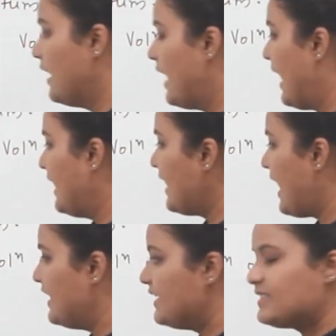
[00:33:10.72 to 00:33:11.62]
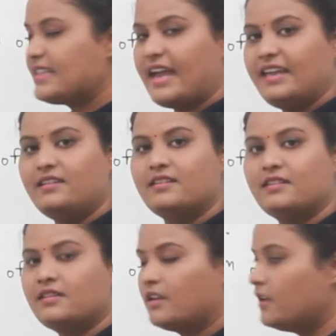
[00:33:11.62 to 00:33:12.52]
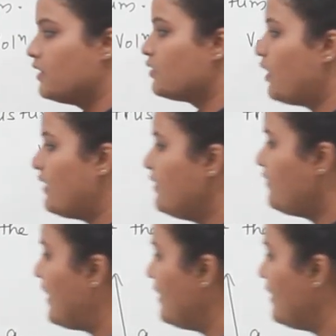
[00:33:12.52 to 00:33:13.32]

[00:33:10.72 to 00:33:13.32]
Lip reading: and height is 9. So I will find